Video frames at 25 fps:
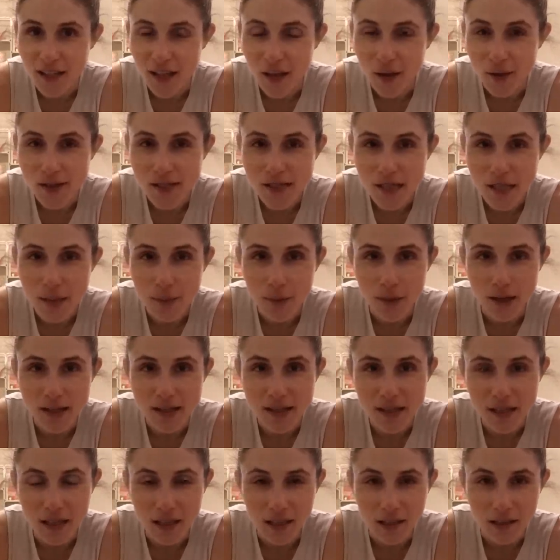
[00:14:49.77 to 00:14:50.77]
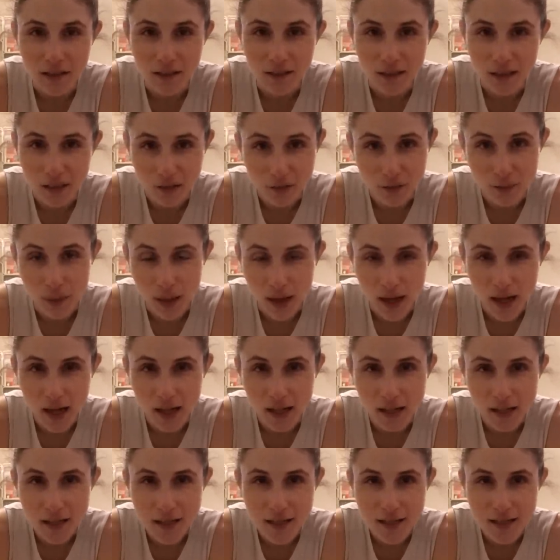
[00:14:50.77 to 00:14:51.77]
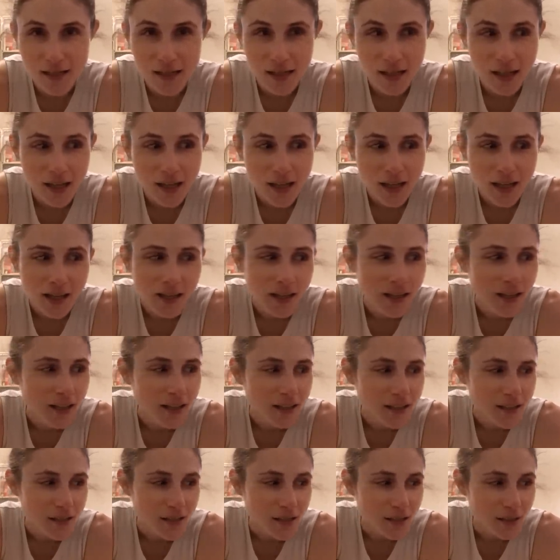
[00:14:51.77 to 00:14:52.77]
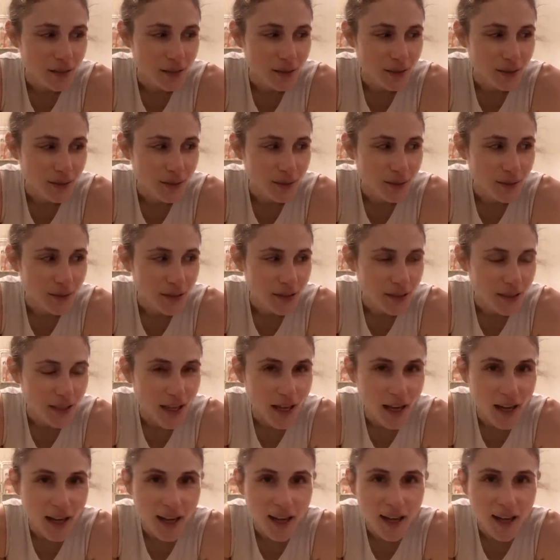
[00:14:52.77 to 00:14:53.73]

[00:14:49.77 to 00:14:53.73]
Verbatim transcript: They always had the best like little gift bags. So yeah.